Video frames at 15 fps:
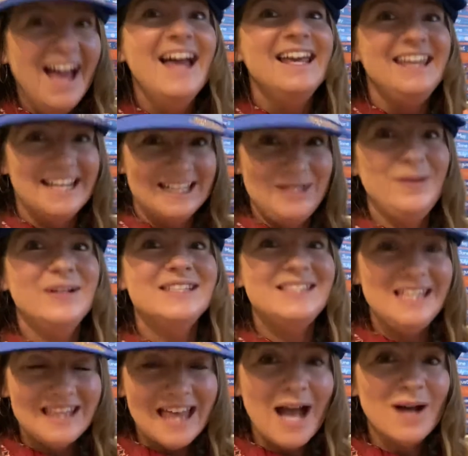Yes, you can
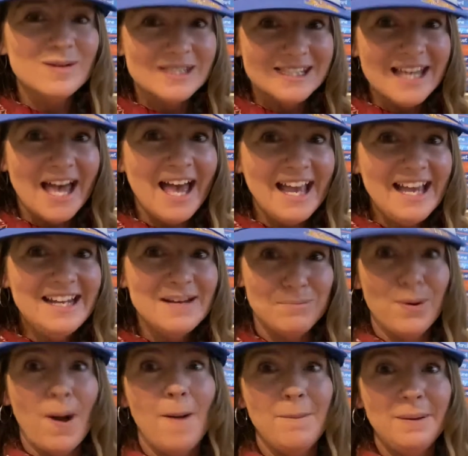see the outside and
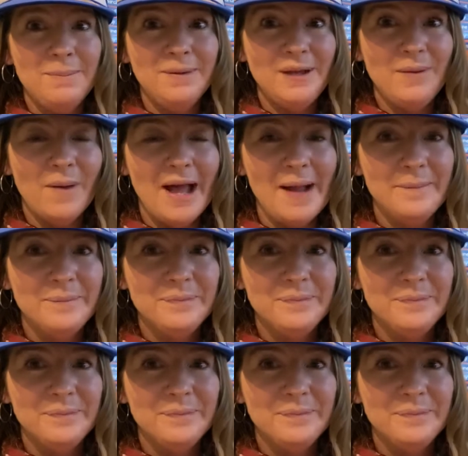probably what?